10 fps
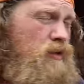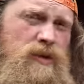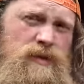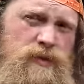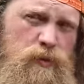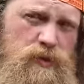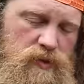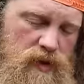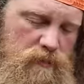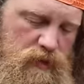Lately, though, we do
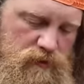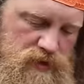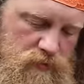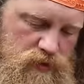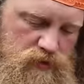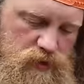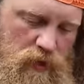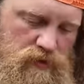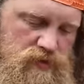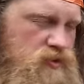a lot of breakfast sandwiches with
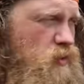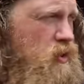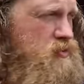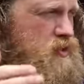sprouts, and so I'll